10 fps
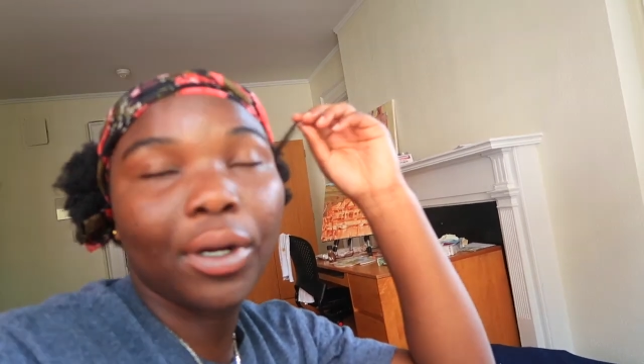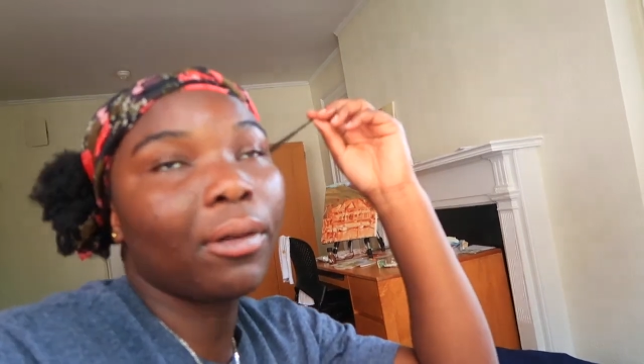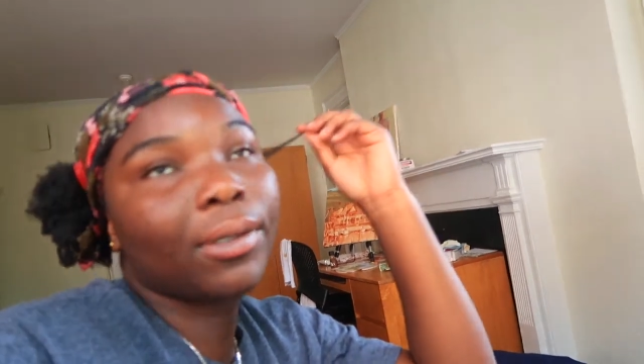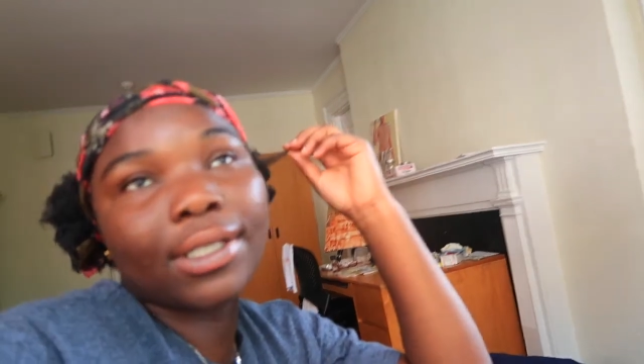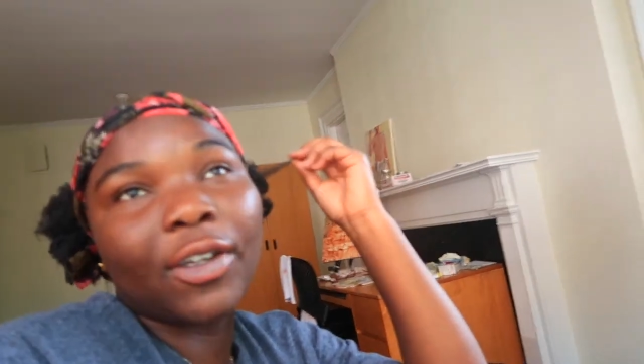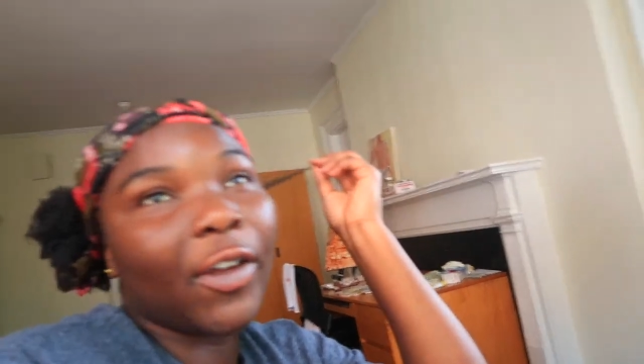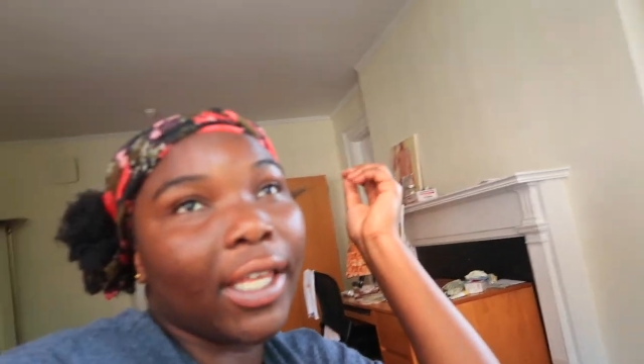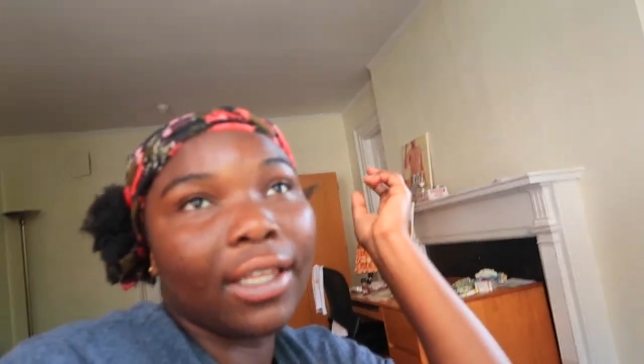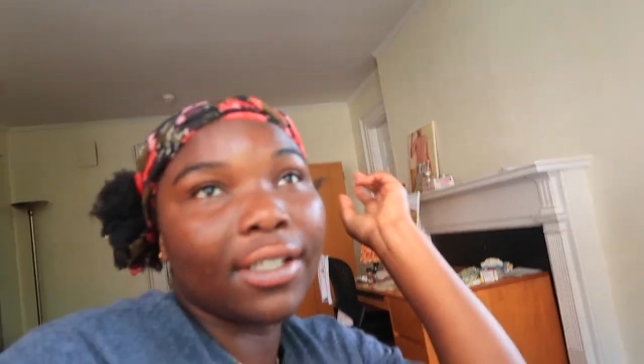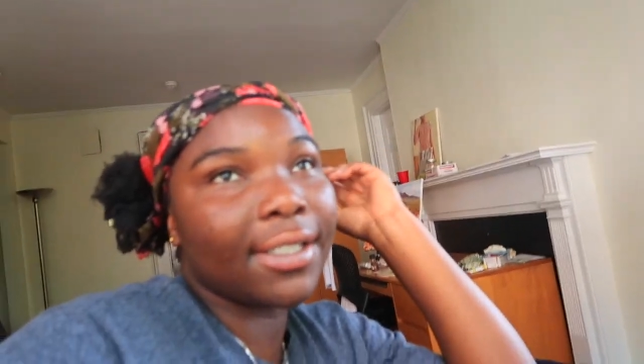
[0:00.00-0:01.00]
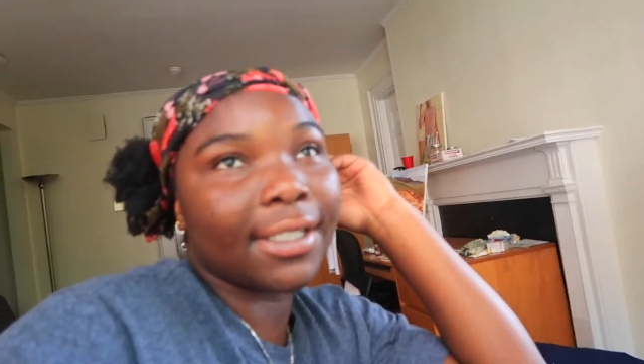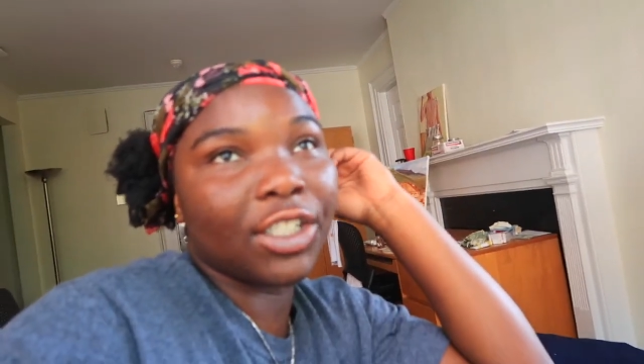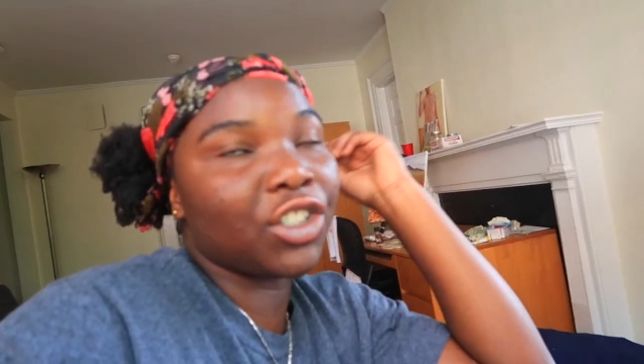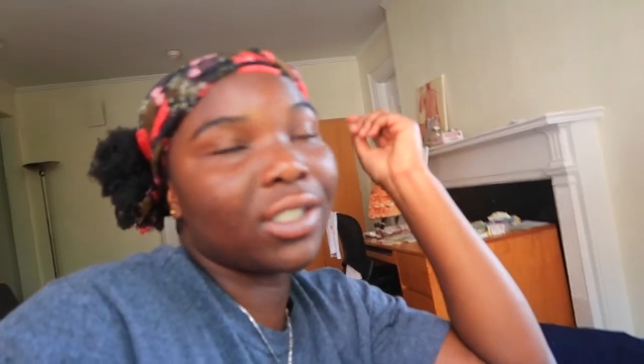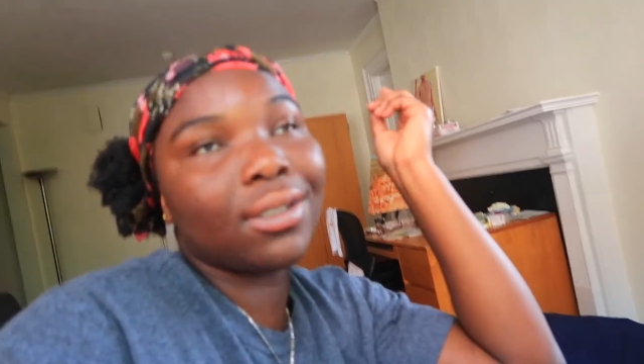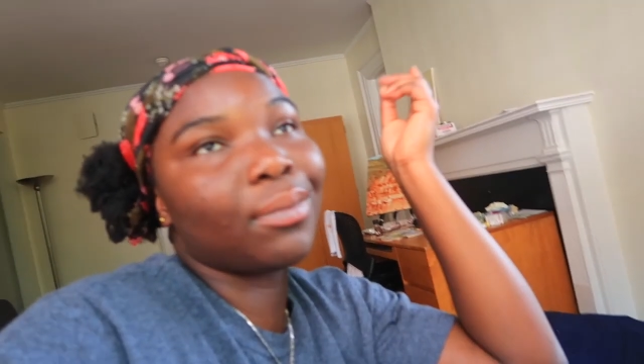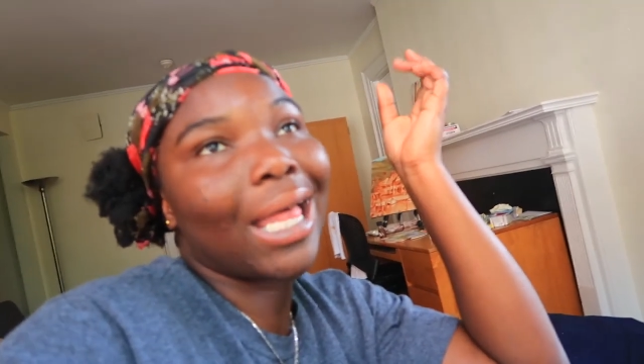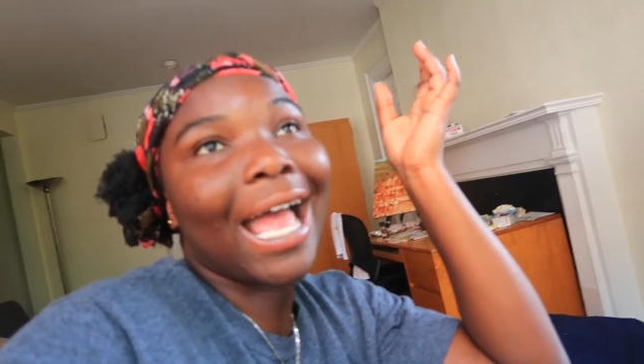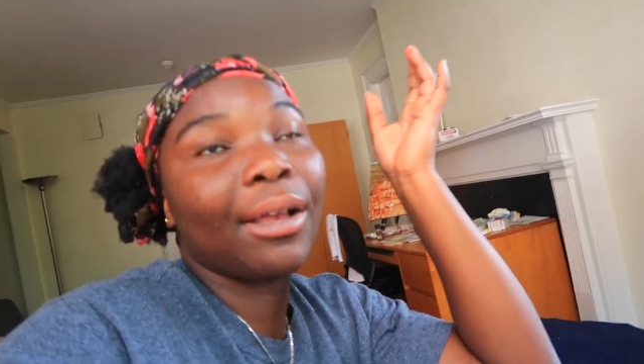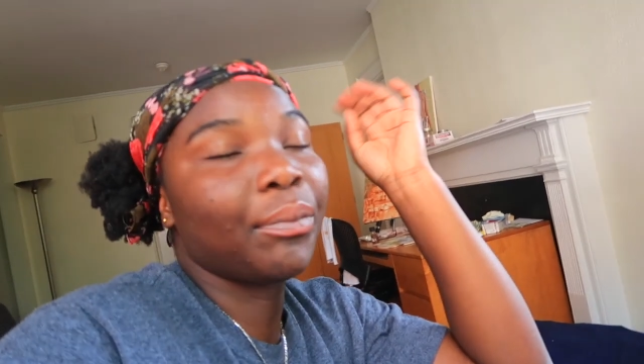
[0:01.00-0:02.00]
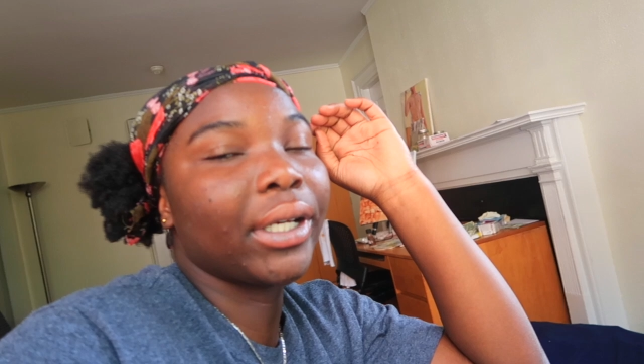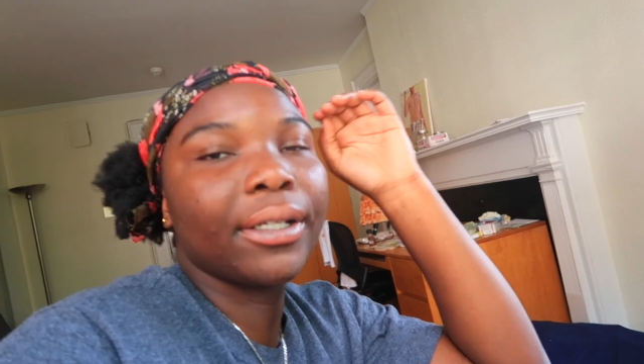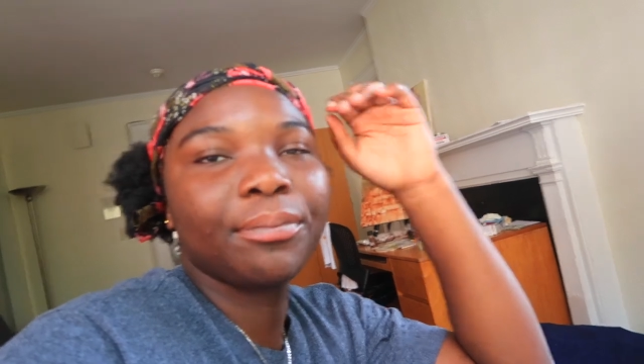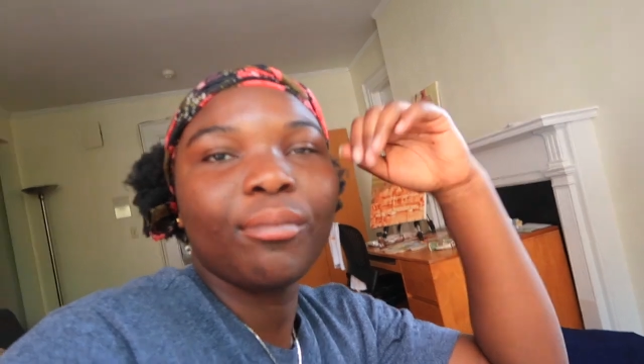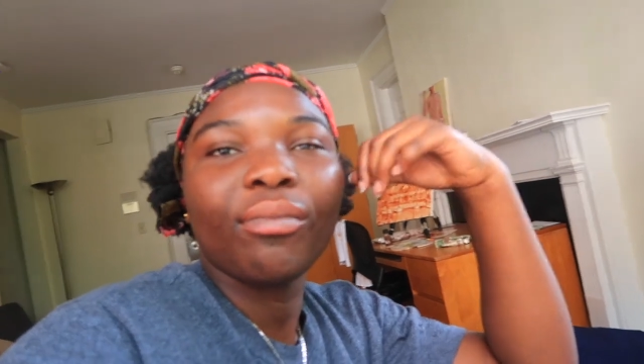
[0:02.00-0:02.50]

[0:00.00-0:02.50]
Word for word: Probably still gonna get looks just because I'm black, but